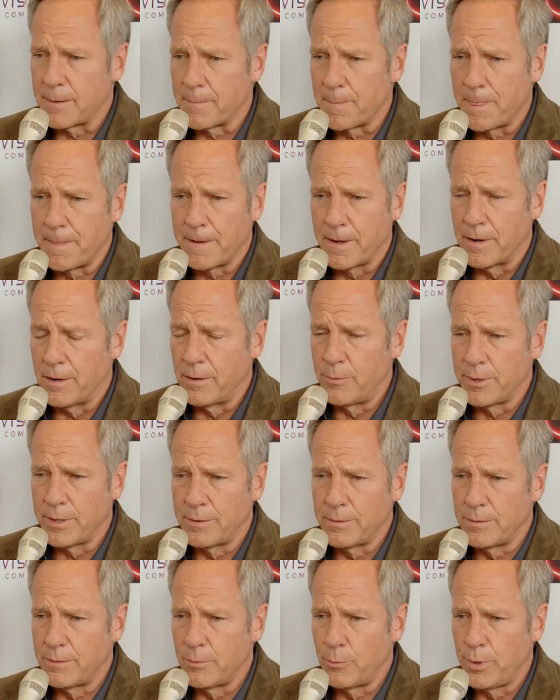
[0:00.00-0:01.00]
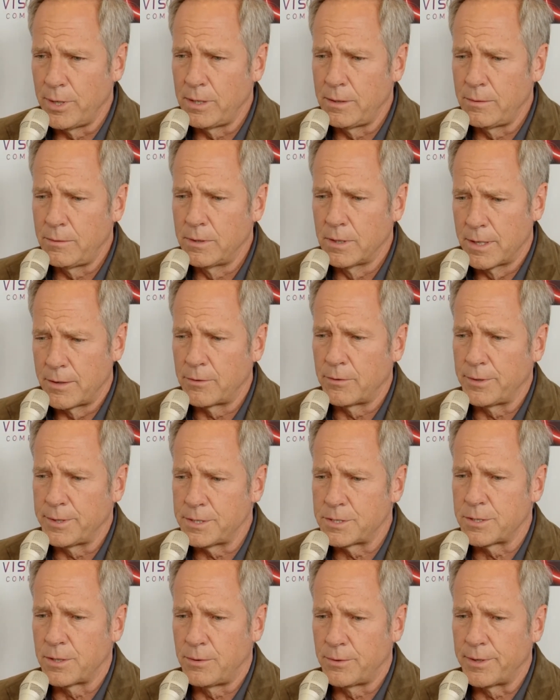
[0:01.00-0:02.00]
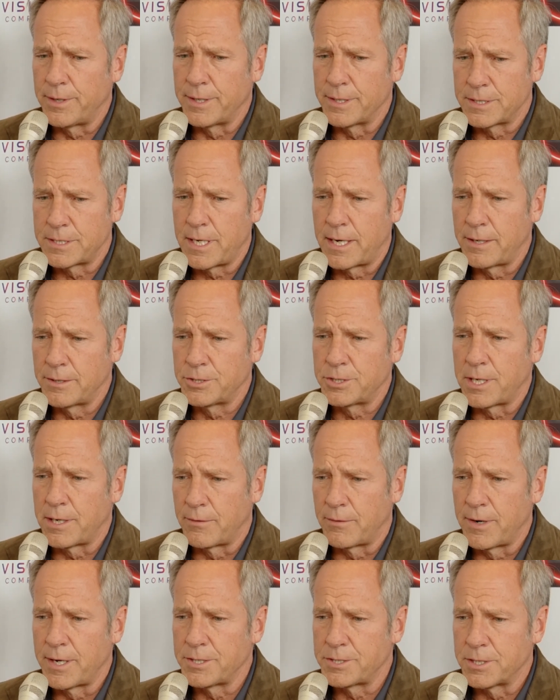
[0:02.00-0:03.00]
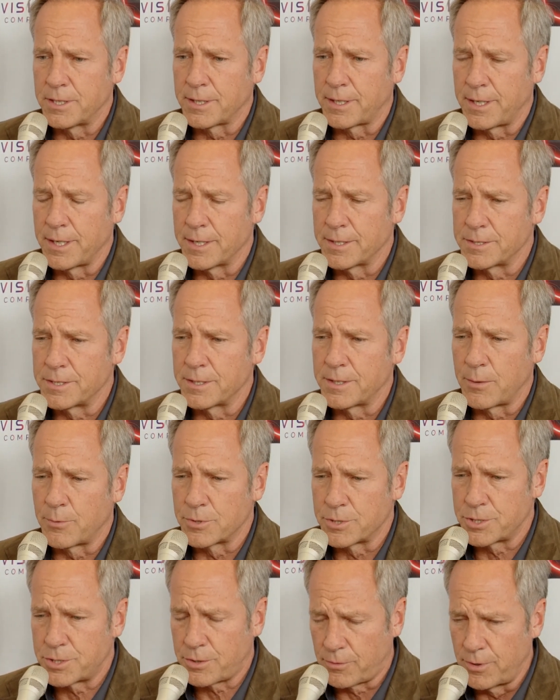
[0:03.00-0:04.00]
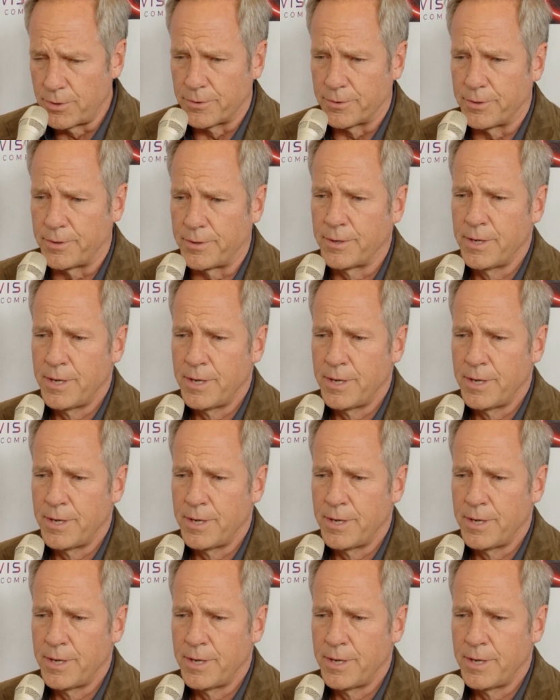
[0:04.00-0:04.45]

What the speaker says: We literally told an entire generation of kids that they were screwed